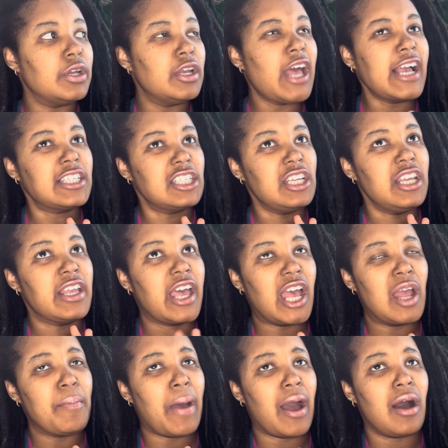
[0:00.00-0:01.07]
actually it
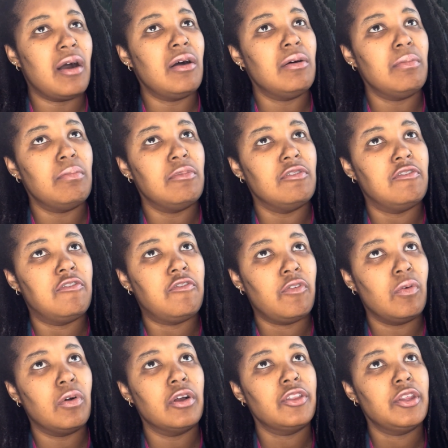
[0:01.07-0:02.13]
came out
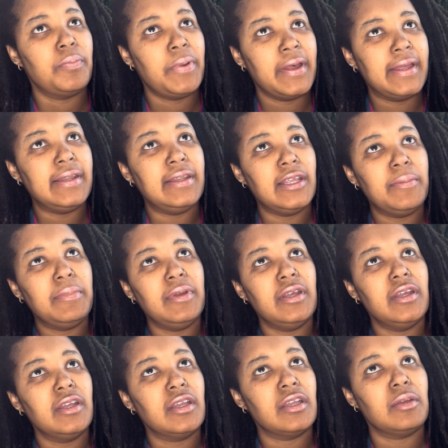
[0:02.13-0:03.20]
before the
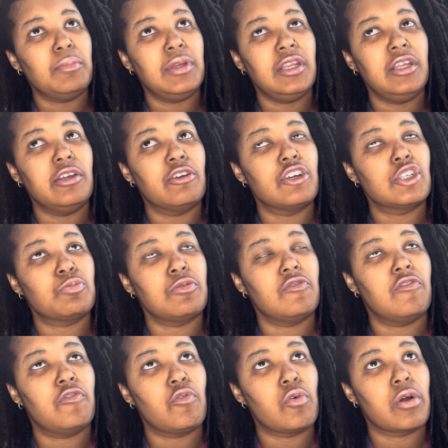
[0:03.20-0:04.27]
pandemic, many years
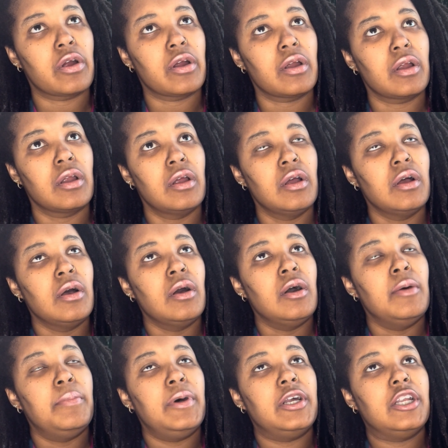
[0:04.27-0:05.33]
before,
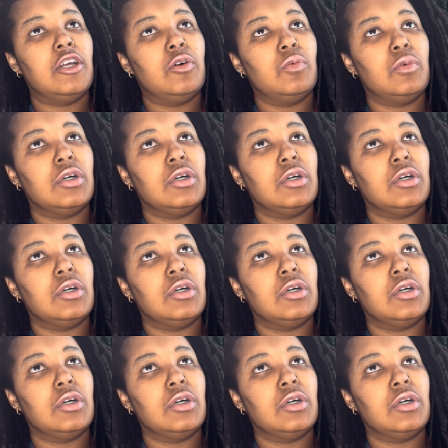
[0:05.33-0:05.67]
but it